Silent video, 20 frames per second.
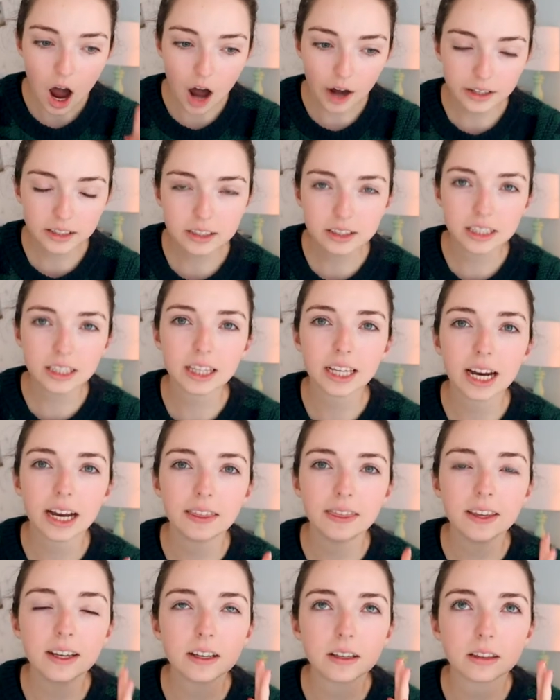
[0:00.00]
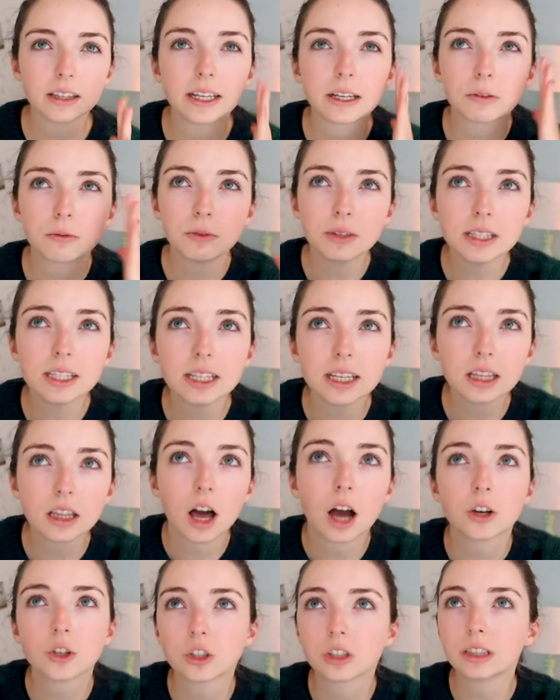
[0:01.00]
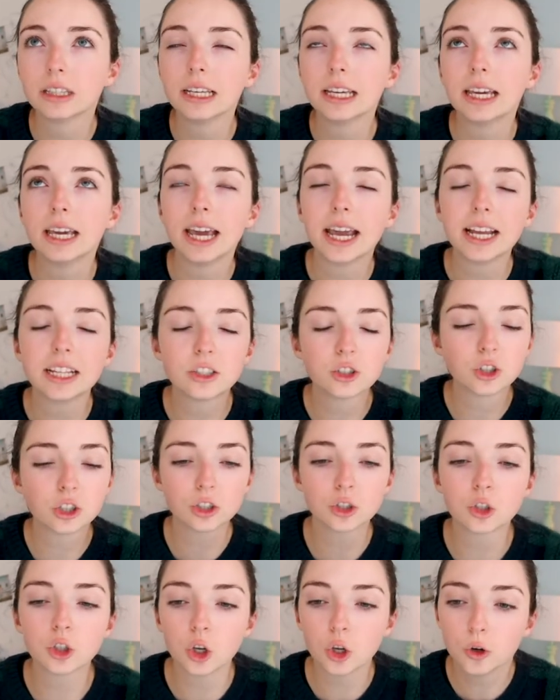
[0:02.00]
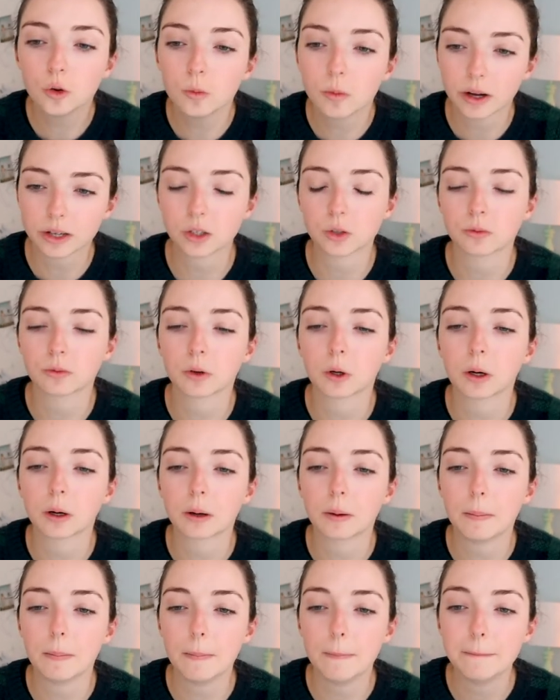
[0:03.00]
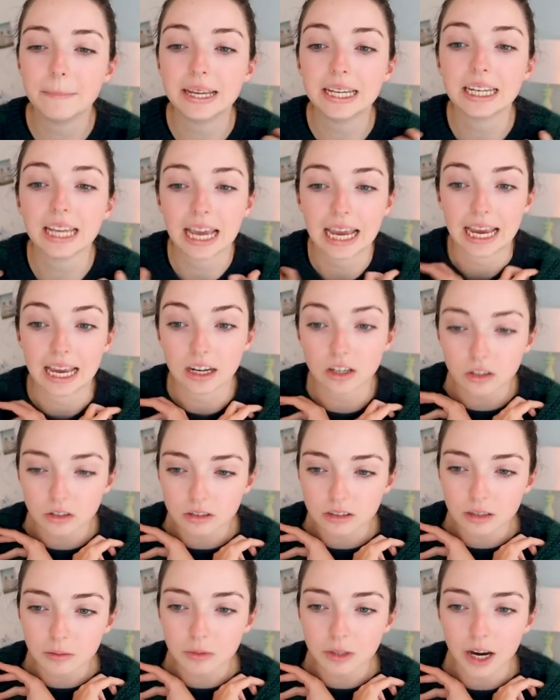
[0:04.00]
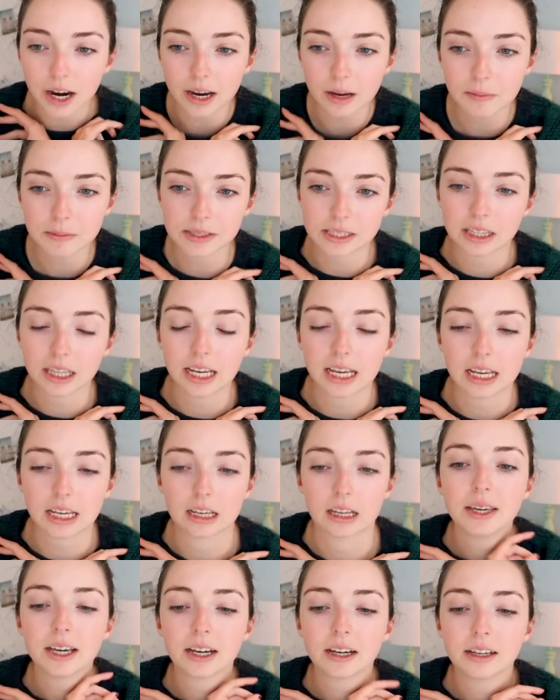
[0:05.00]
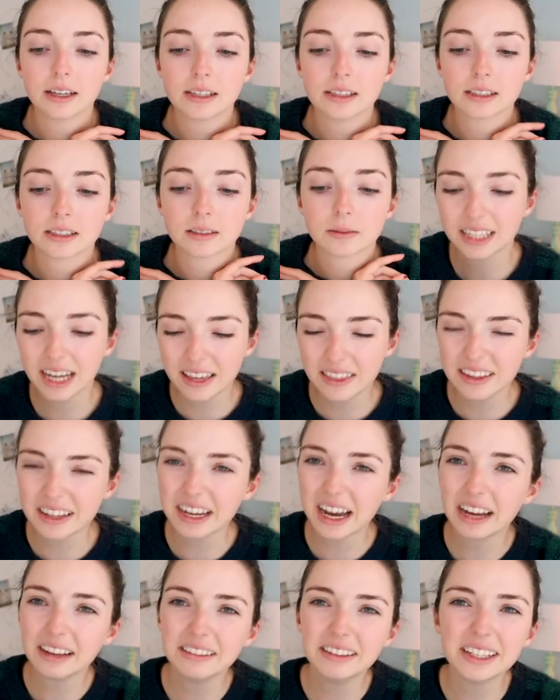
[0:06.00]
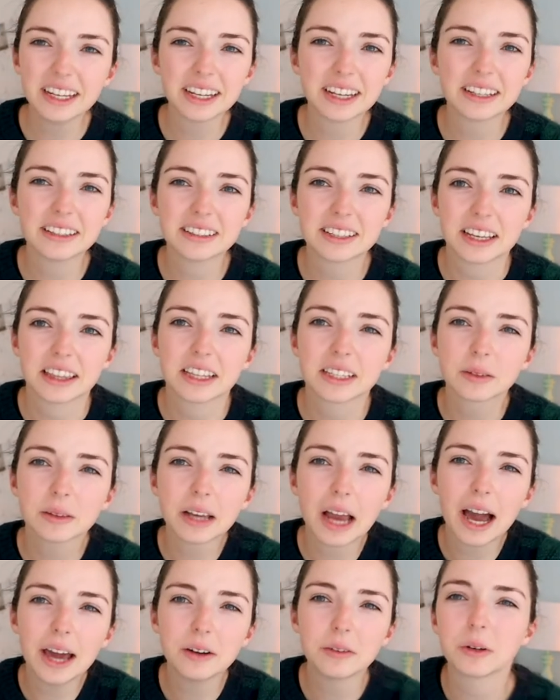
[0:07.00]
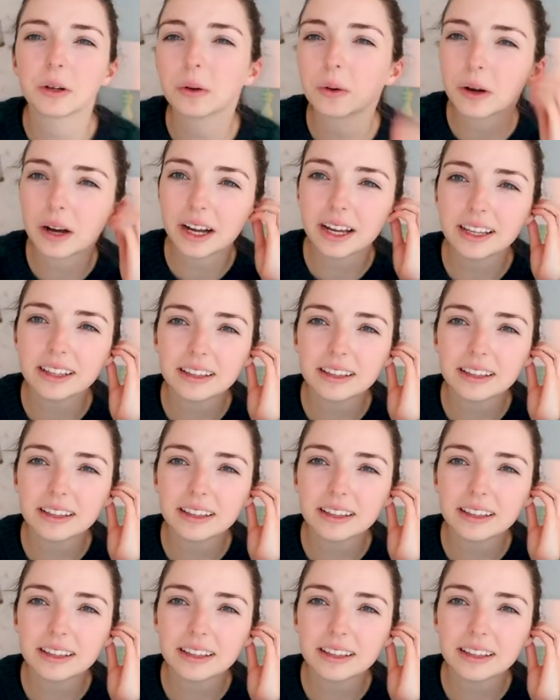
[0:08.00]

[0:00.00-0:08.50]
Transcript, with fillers: honestly, like I think like physiologically, it's just too much for me to handle sometimes. Like, because like I think I can say this, like, I don't know.